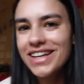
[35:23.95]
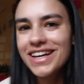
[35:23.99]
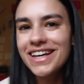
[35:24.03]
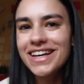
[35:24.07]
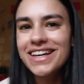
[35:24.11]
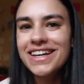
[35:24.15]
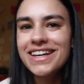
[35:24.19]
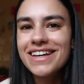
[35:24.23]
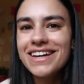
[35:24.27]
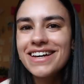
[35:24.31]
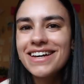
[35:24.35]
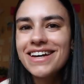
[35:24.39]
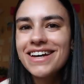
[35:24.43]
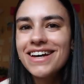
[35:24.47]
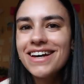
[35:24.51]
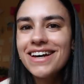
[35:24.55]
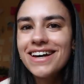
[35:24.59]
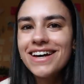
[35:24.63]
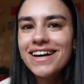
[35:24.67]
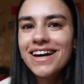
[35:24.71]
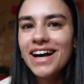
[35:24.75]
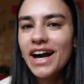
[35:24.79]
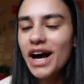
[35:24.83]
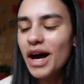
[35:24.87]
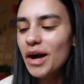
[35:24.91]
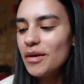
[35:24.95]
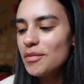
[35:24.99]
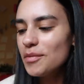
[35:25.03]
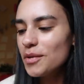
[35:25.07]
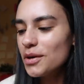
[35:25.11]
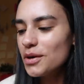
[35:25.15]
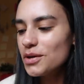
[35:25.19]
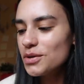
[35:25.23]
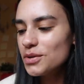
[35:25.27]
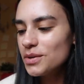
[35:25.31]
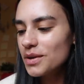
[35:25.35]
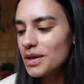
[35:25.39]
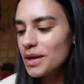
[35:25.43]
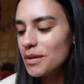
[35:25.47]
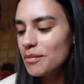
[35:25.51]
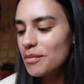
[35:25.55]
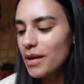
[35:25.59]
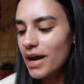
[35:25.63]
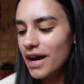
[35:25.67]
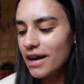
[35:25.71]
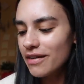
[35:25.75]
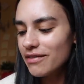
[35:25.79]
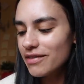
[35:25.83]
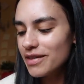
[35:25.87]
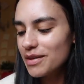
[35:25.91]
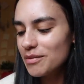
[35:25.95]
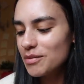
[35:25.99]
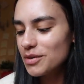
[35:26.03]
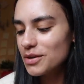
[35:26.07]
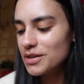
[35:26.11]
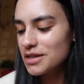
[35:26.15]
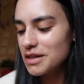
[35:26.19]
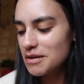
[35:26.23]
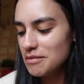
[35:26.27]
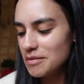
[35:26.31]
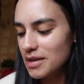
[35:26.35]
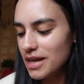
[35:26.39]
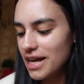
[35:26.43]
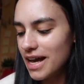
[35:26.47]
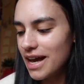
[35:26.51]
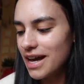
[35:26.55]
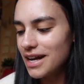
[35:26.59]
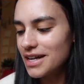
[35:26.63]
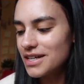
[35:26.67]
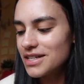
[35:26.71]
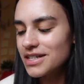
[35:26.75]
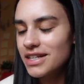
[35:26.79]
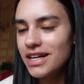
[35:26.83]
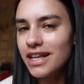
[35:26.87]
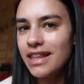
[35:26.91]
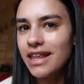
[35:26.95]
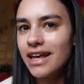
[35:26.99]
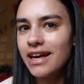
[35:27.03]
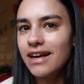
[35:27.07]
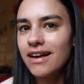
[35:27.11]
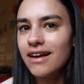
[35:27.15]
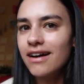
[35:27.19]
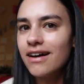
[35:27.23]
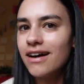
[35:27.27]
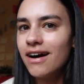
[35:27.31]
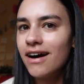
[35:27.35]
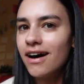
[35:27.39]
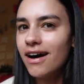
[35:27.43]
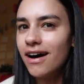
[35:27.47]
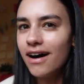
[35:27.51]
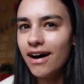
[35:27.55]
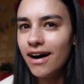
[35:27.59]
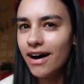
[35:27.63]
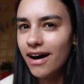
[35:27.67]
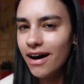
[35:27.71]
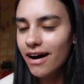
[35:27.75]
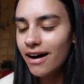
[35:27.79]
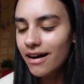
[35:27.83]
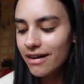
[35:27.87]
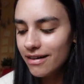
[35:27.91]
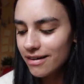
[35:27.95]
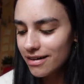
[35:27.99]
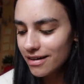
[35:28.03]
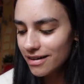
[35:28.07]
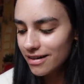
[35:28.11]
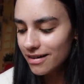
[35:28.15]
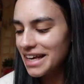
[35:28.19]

Like, I'm not doing a backflip or something actually, like, hard.